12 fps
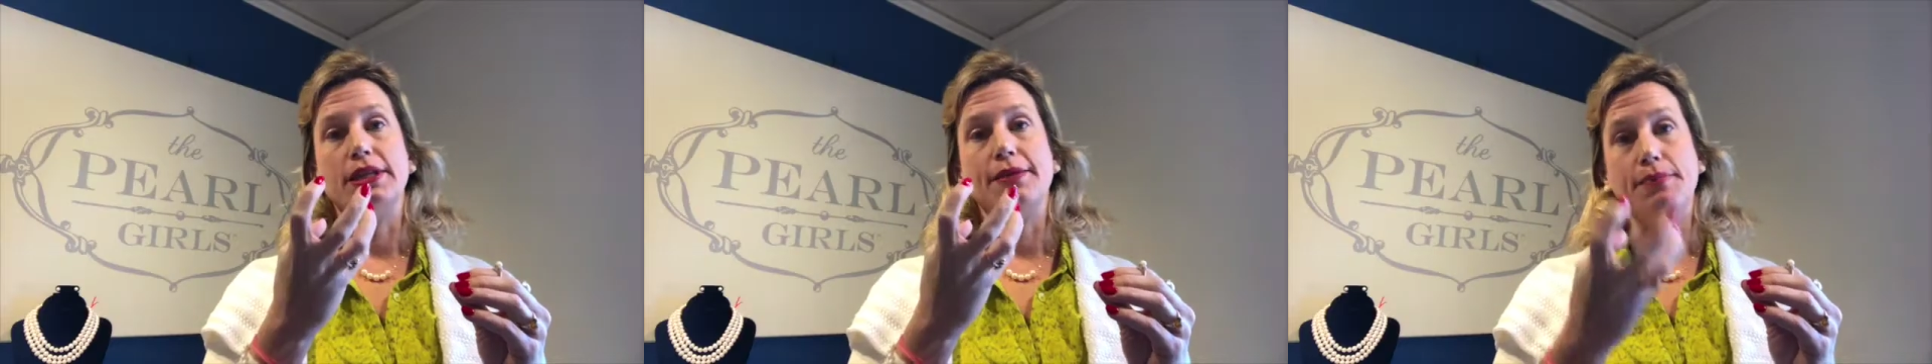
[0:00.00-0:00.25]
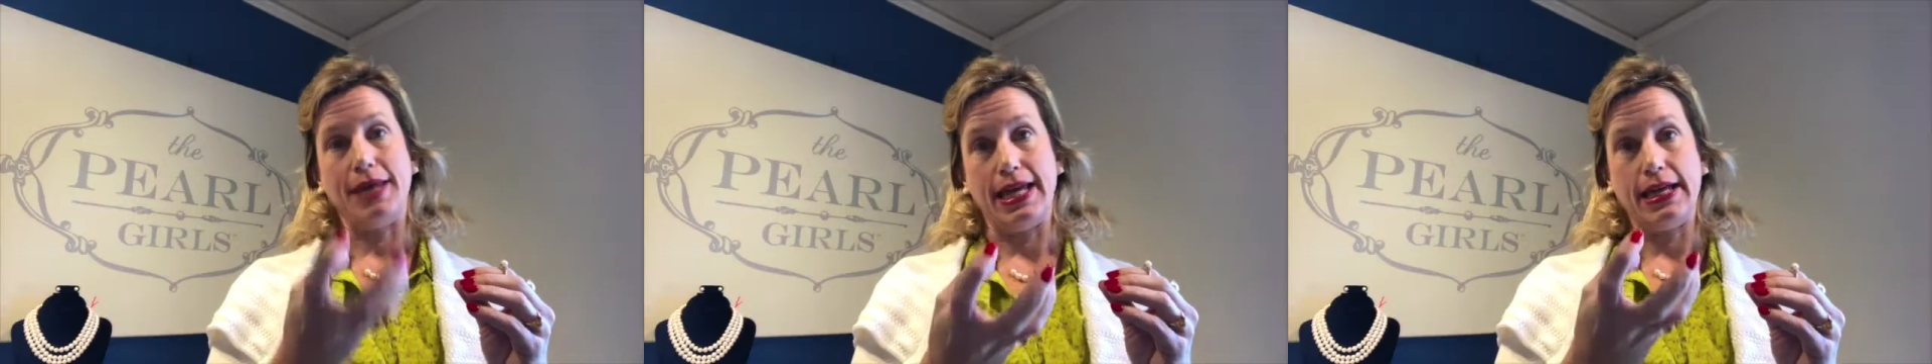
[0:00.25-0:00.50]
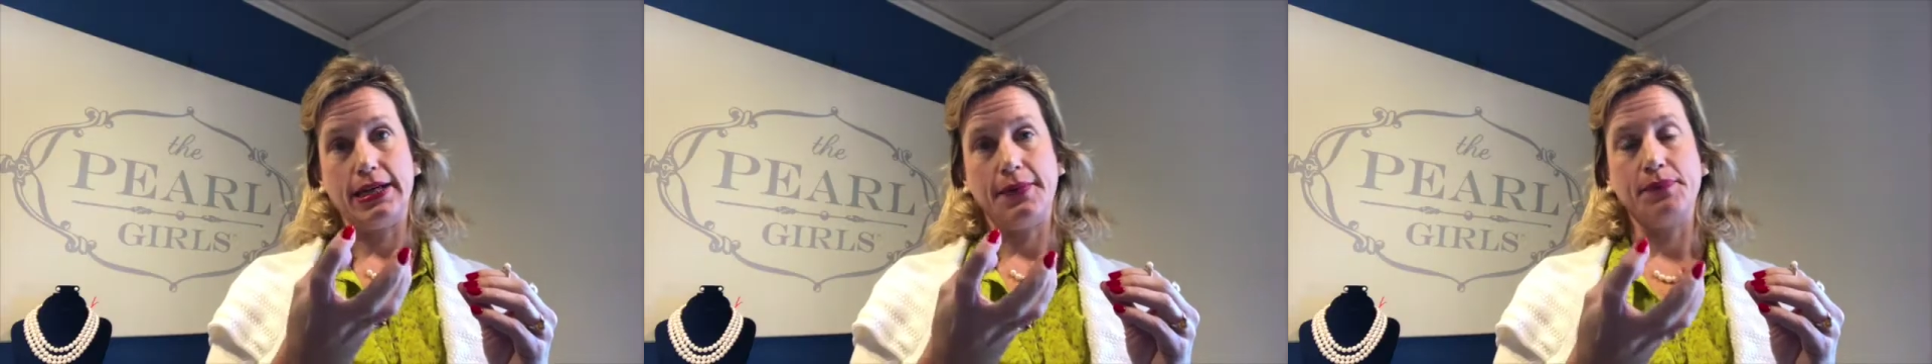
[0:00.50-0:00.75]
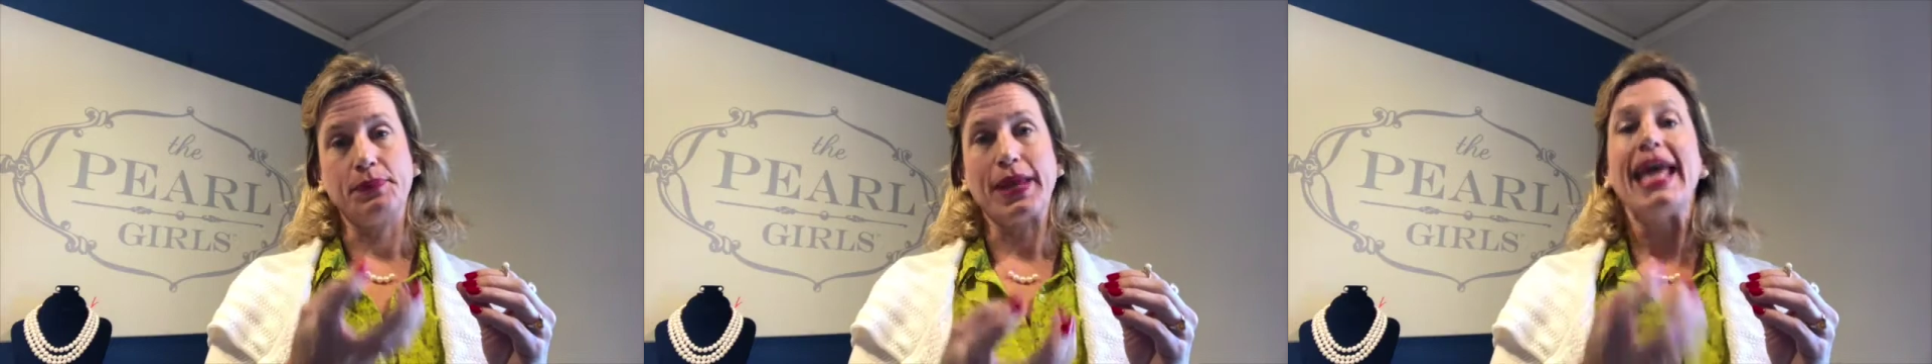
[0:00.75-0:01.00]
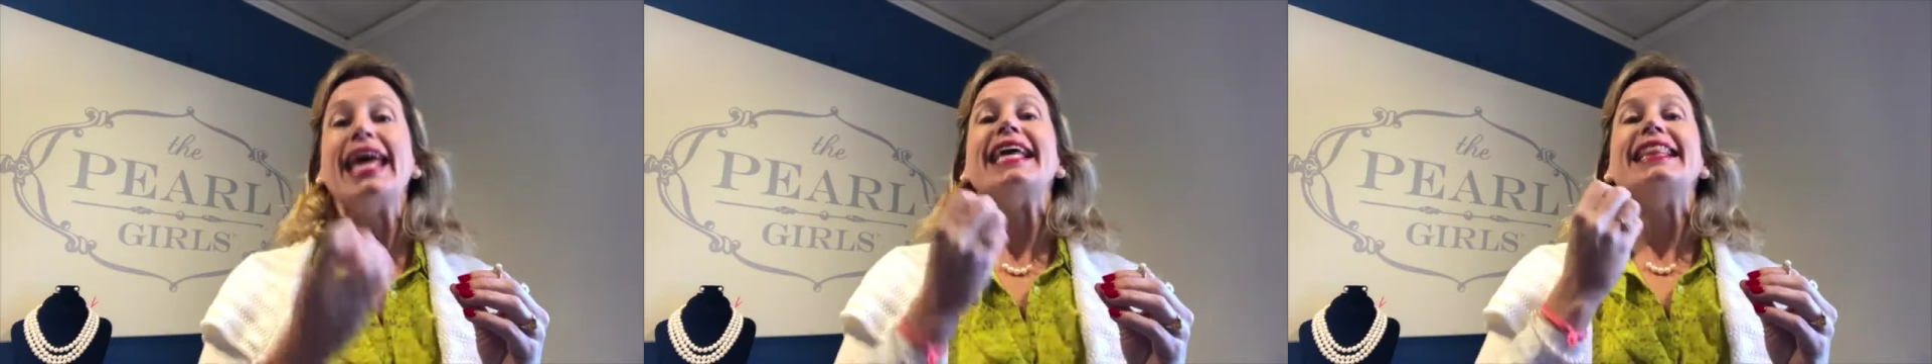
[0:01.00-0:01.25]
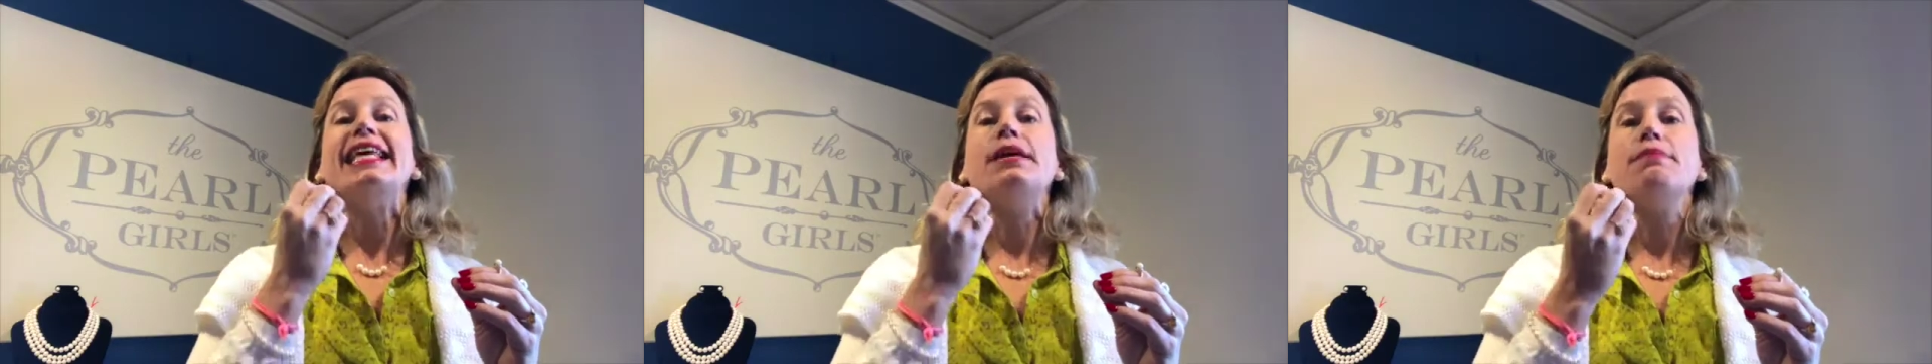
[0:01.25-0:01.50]
of the bead.
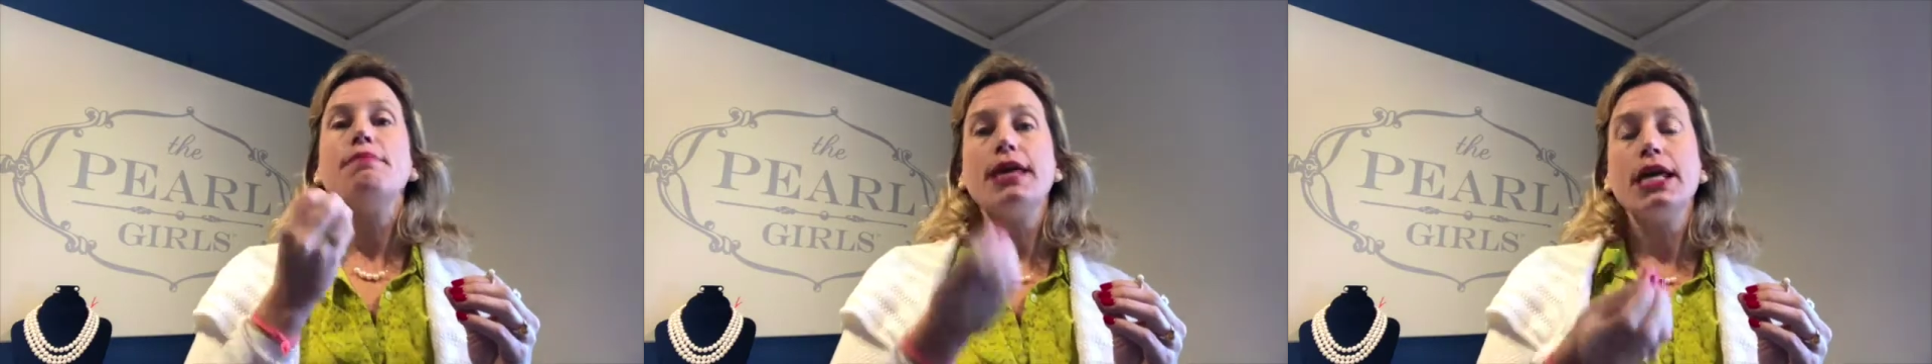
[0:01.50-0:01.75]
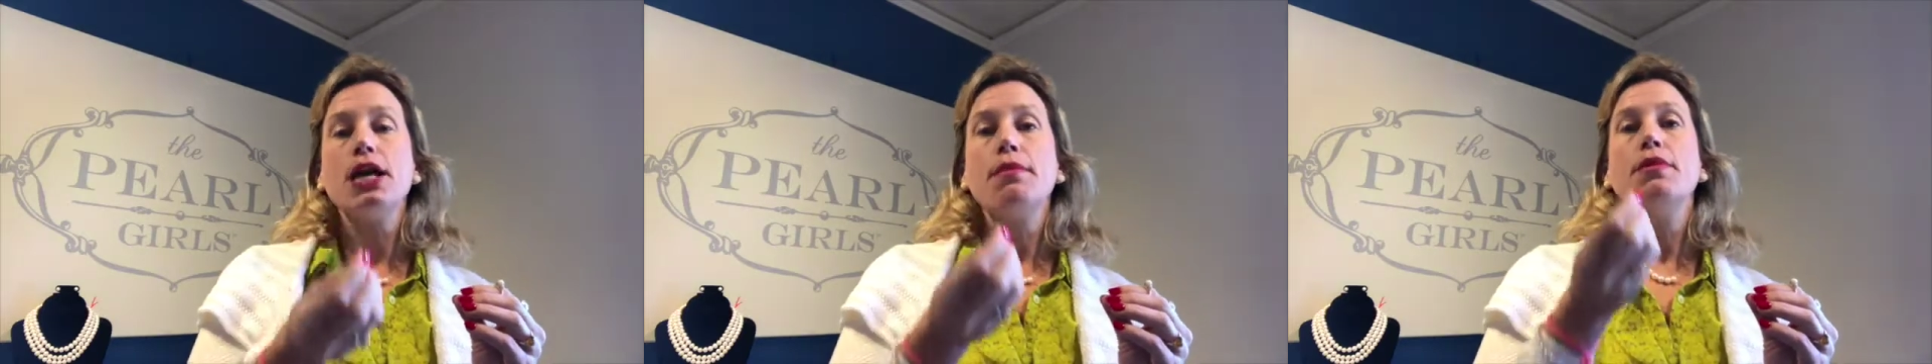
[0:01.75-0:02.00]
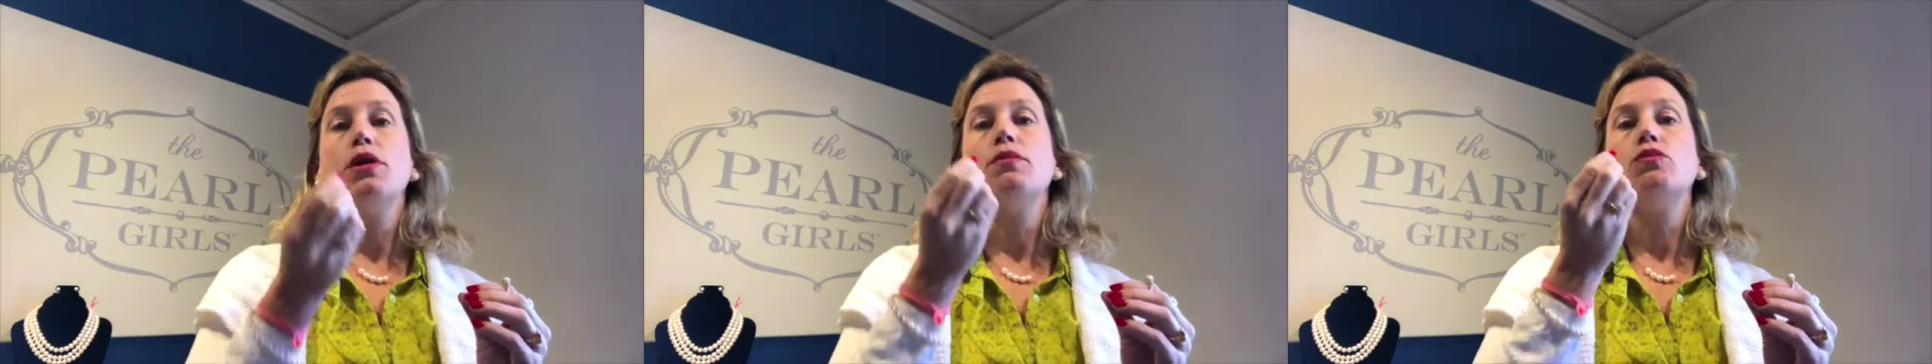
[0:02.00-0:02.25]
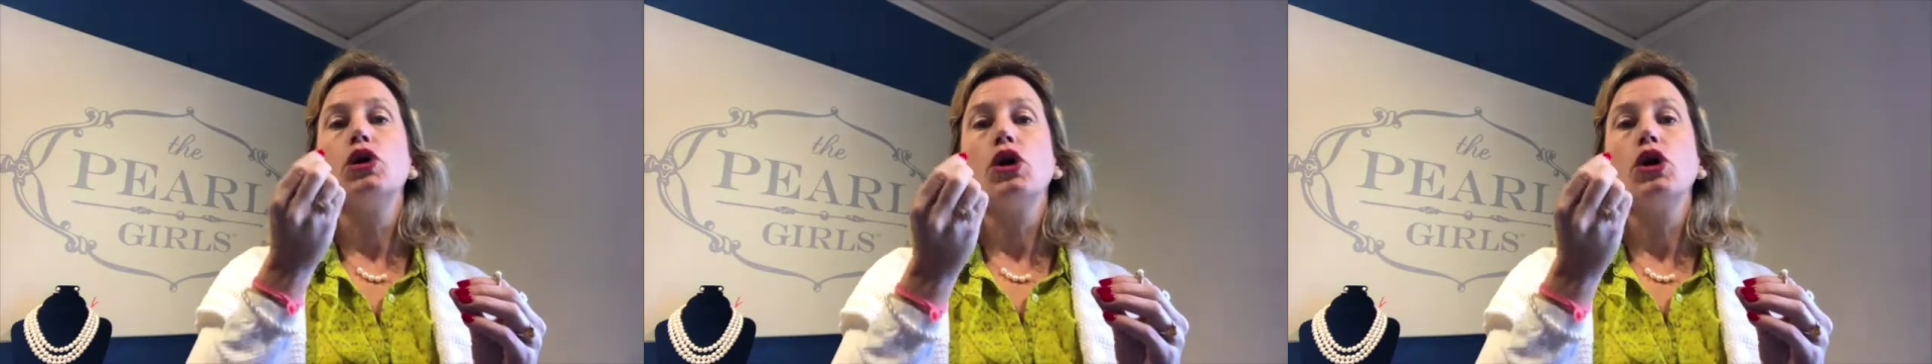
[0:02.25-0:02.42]
The minimum